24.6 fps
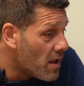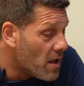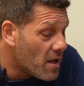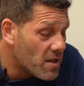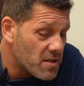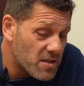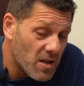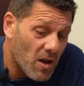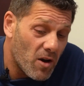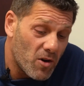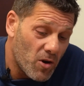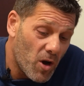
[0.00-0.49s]

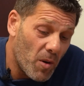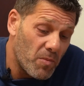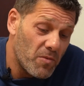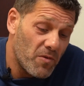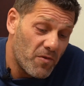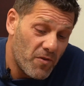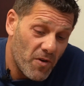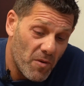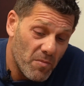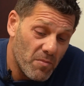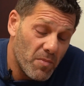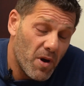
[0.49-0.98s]
So I copped
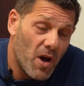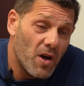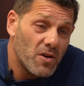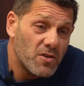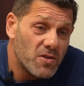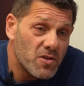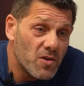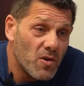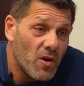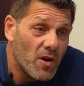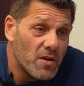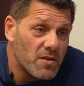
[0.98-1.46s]
it from both
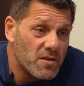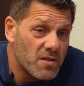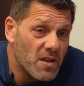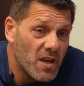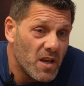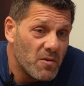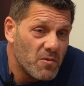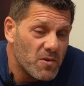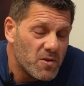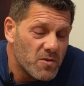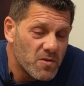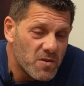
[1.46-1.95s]
sides
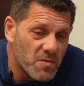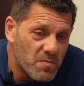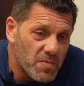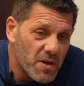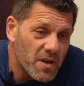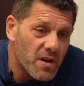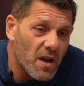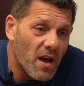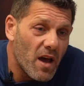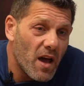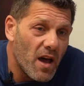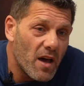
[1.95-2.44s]
there, which was a
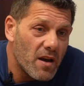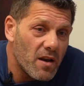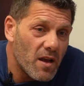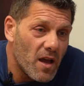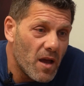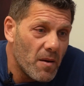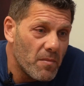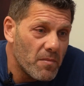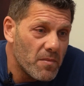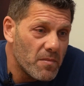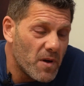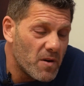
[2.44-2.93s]
bit hard,
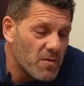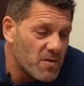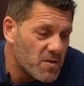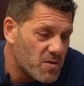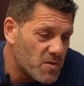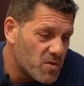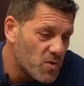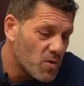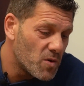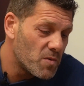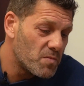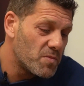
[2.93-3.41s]
but it was
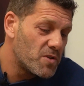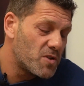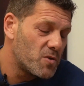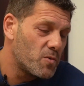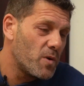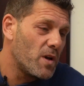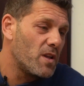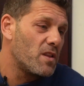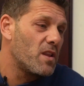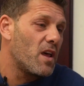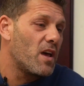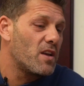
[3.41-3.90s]
sort of
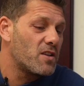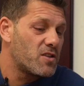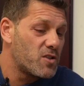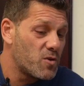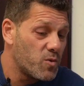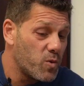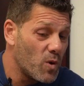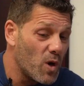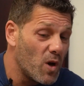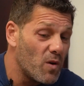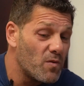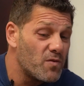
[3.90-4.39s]
between that
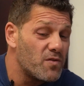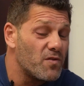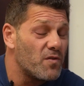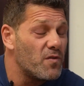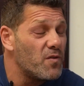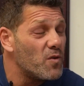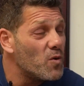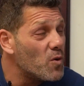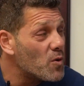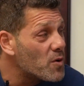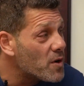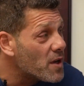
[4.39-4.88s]
12 to
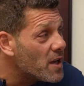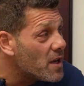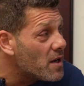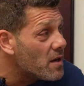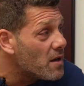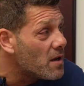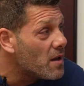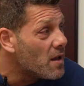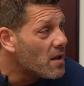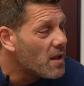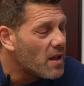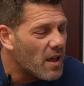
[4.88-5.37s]

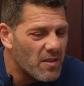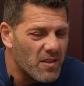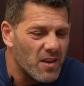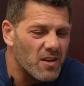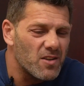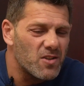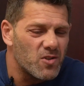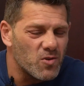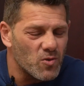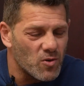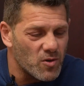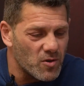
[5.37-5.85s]
14, and then
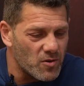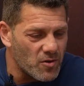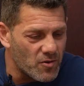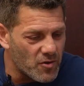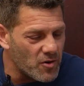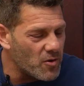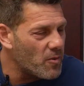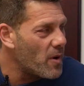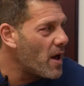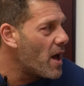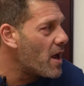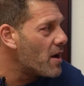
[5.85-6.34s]
it sort of
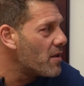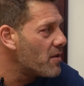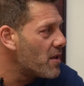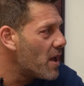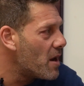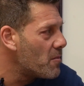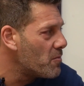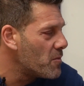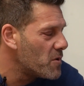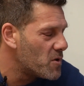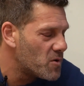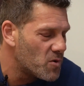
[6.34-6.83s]
grew out of
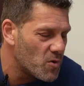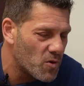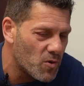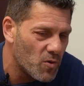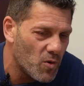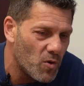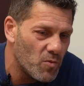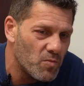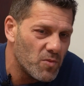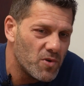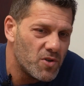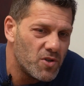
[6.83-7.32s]
that and we sort of
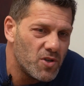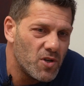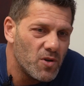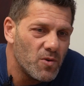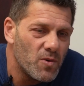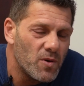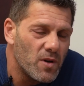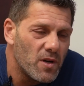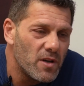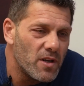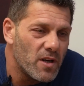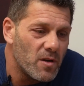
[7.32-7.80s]
all
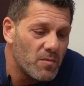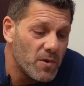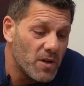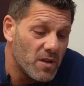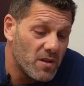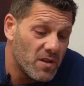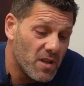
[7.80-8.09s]
matured a little bit.